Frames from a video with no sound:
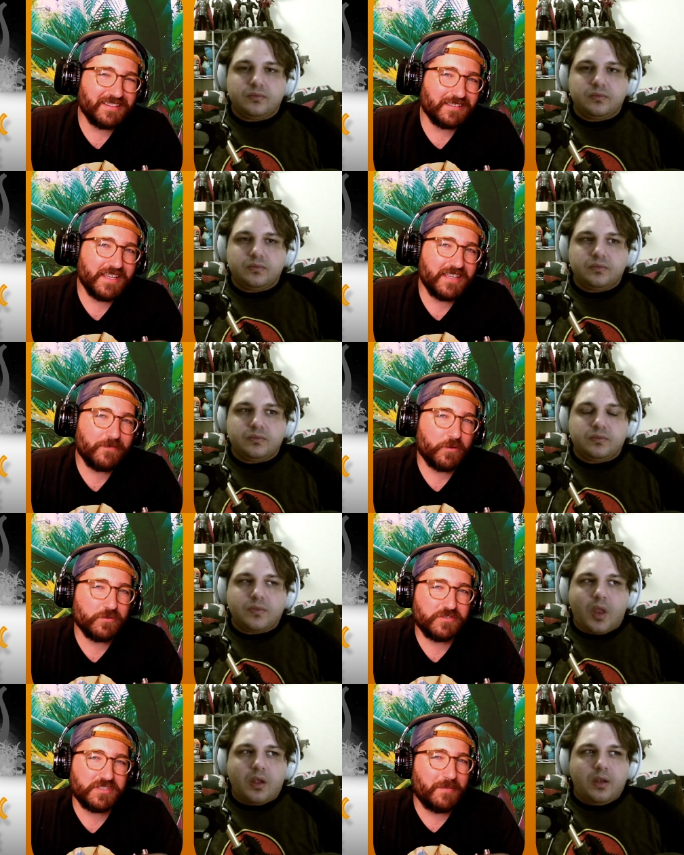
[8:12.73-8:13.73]
Speaker 1: of like for
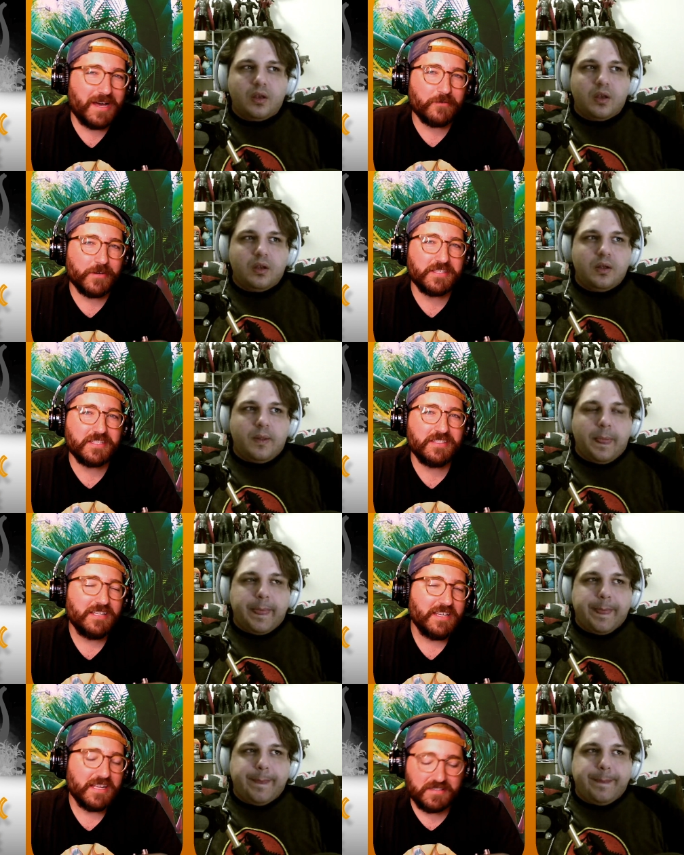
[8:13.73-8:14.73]
some odd reason,
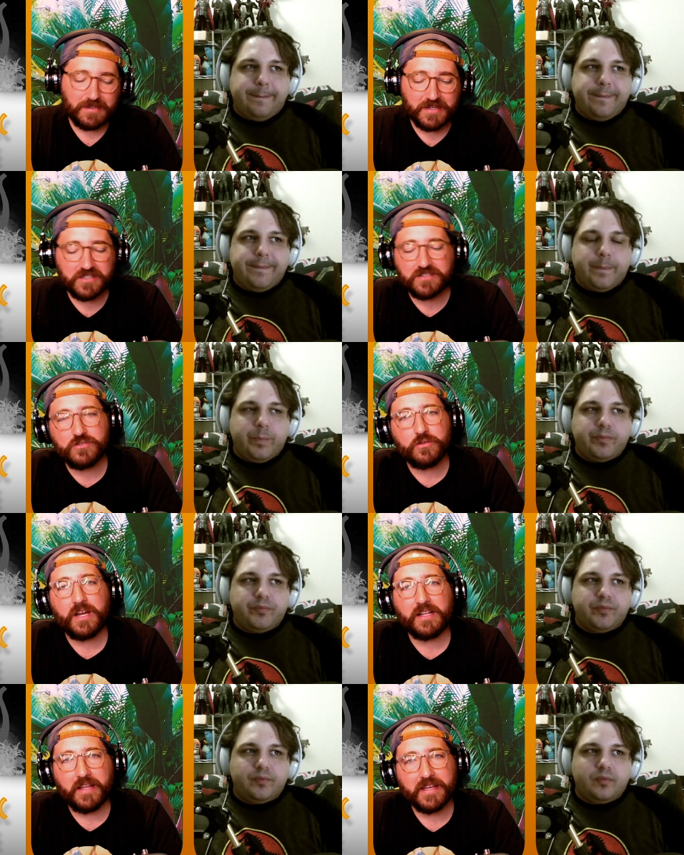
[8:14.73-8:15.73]
and some I just do
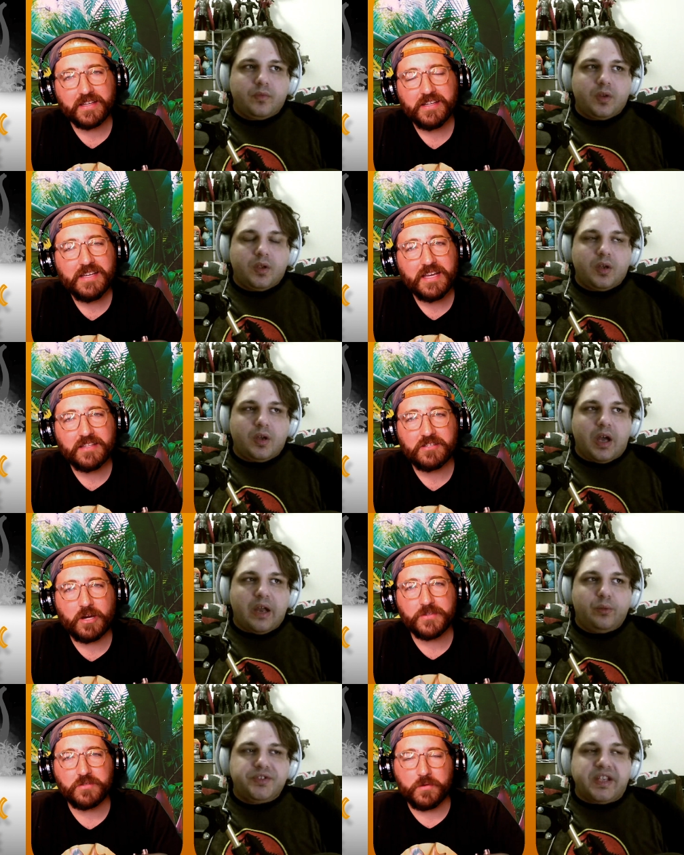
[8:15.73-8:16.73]
not like. And the
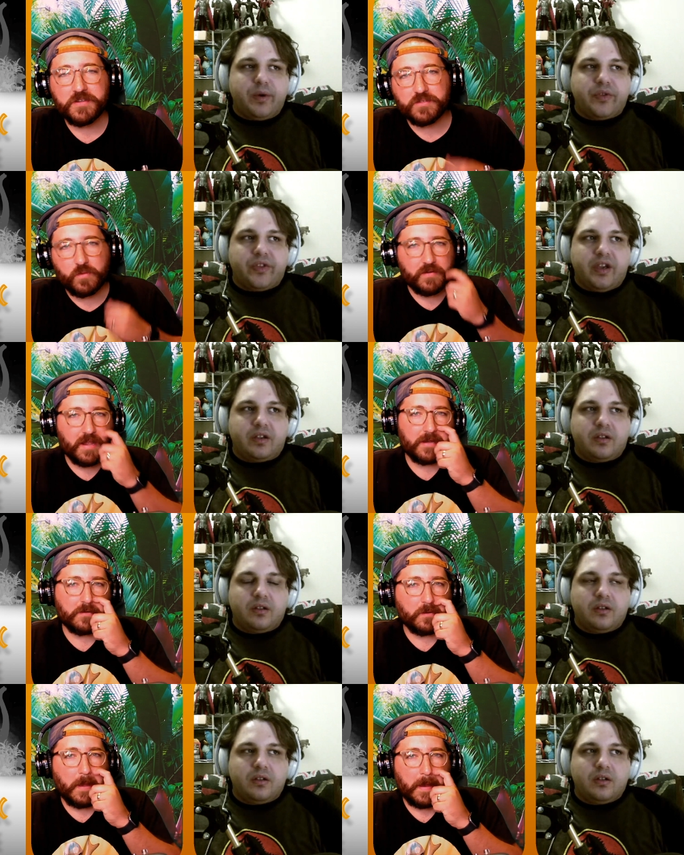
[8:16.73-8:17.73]
Tarbosaurus is one like, that I
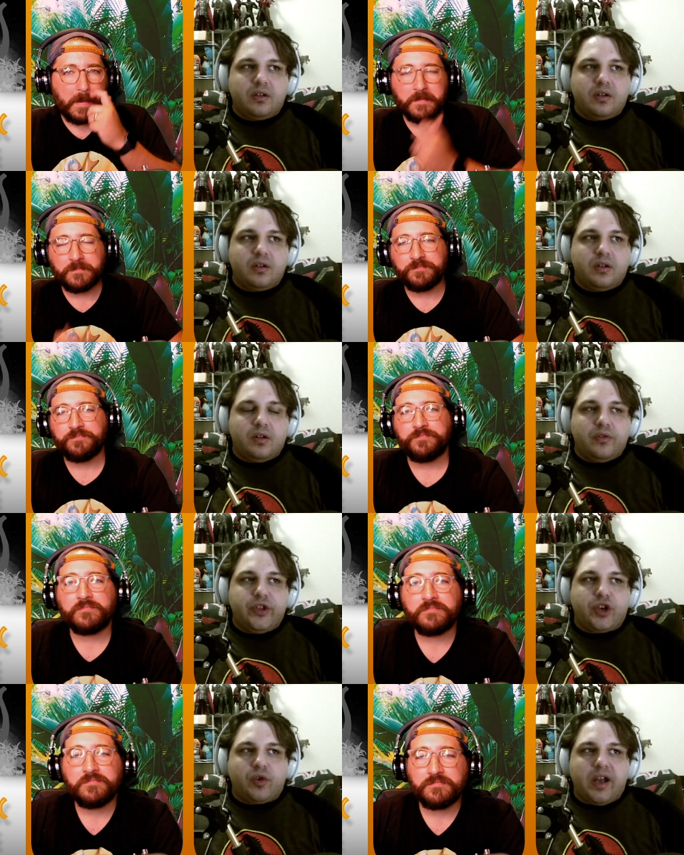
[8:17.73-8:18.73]
don't like
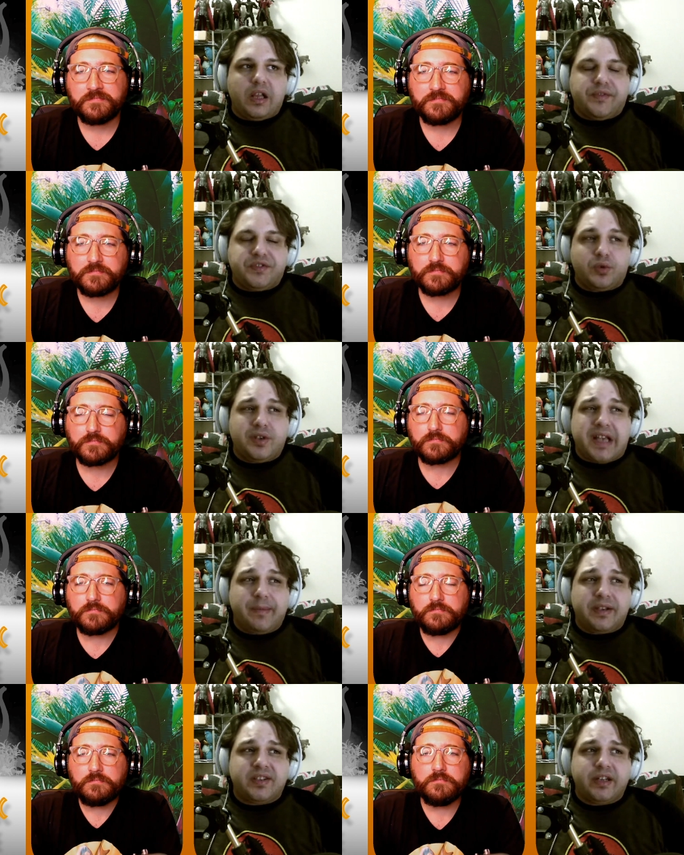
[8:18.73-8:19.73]
Speaker 2: the Cryolophosaurus.
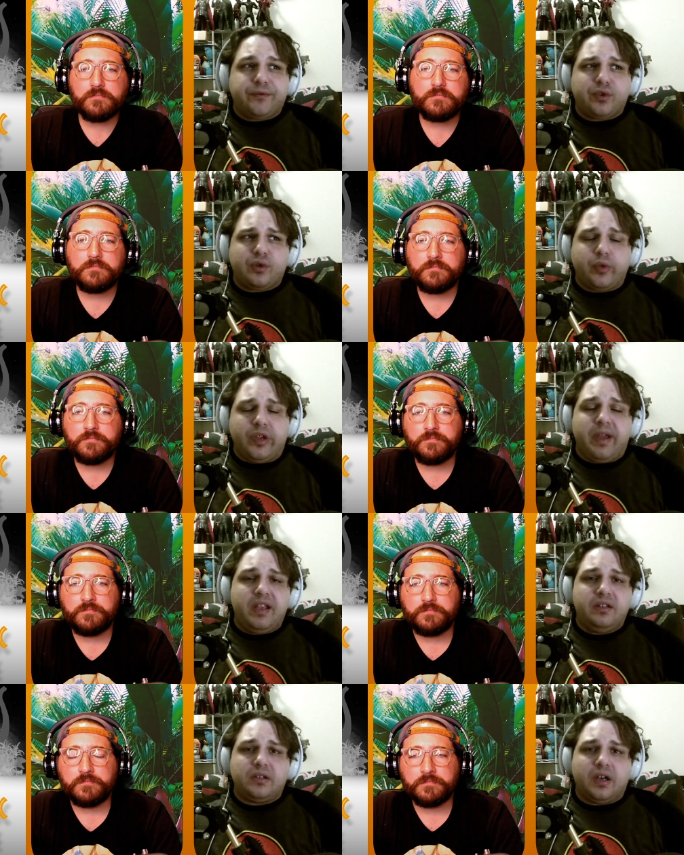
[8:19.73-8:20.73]
I'm excited for a
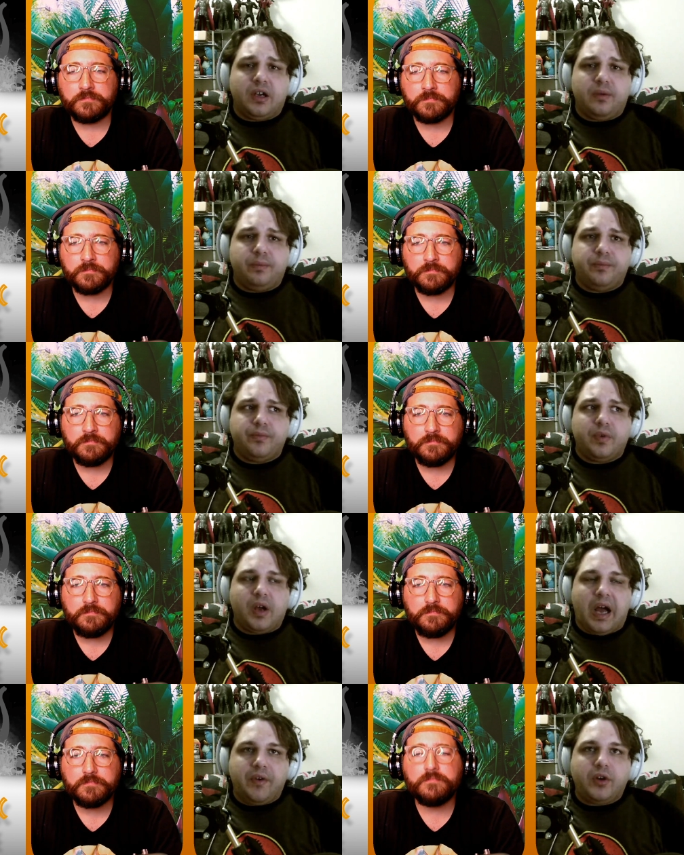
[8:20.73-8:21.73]
repaint. Um,
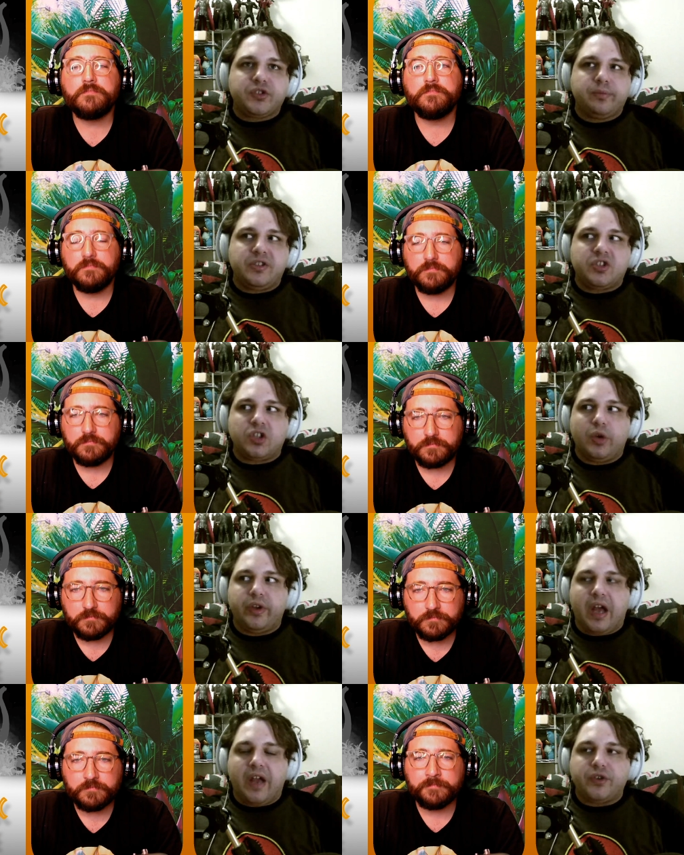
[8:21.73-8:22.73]
I've mm. also been
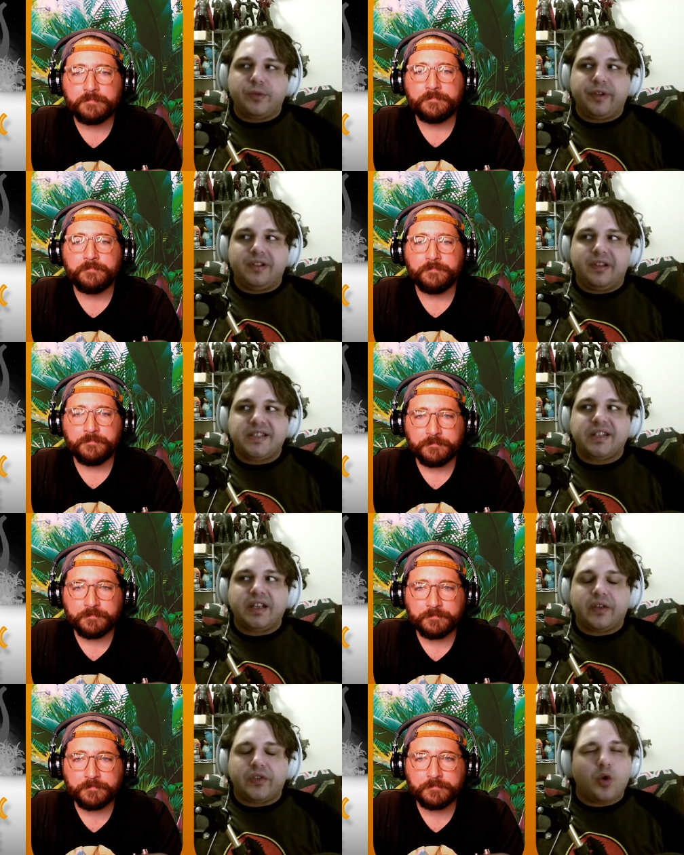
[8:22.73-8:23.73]
slowing. I've also been
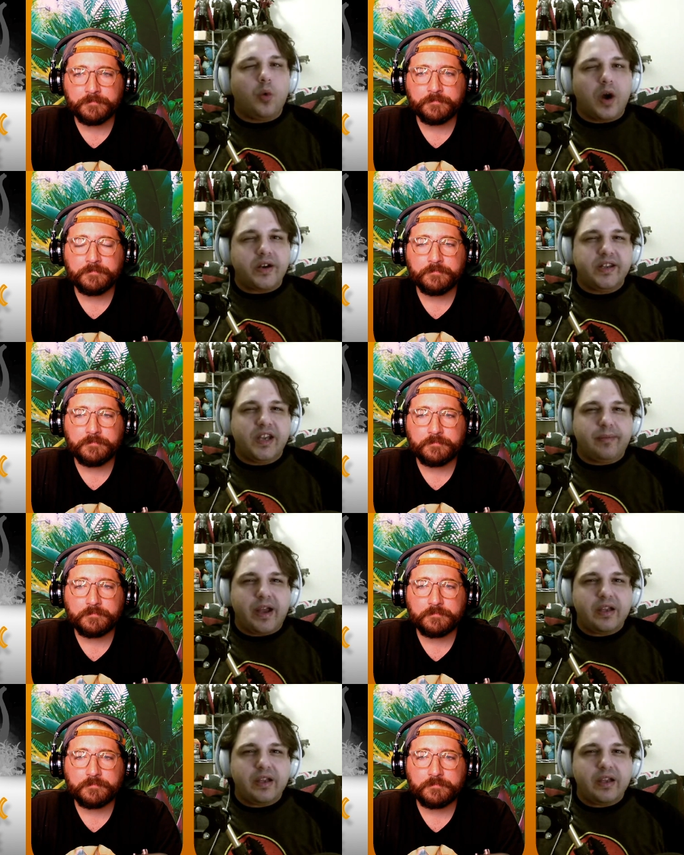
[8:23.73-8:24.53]
lessening on the quantity I